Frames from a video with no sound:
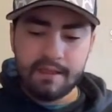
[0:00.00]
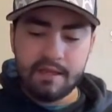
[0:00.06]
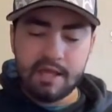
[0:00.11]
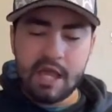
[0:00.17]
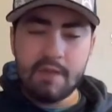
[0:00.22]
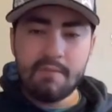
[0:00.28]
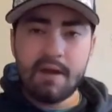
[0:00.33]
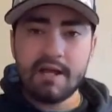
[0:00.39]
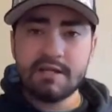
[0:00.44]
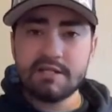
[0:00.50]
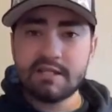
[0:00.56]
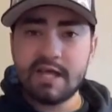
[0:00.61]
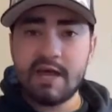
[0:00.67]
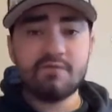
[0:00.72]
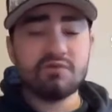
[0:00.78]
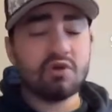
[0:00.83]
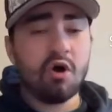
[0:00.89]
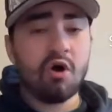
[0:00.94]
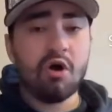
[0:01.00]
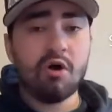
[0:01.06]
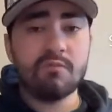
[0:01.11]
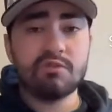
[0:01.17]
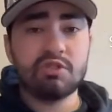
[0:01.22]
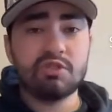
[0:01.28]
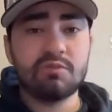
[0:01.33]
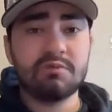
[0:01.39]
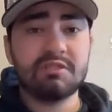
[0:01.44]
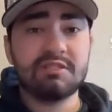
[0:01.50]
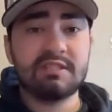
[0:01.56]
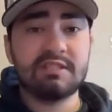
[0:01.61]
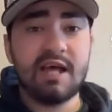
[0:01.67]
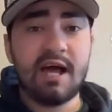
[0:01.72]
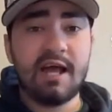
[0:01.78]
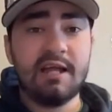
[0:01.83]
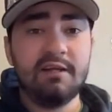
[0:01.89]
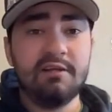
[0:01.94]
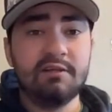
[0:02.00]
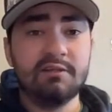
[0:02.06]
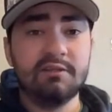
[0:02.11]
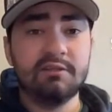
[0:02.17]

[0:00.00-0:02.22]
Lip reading: he might just have his arms to his side.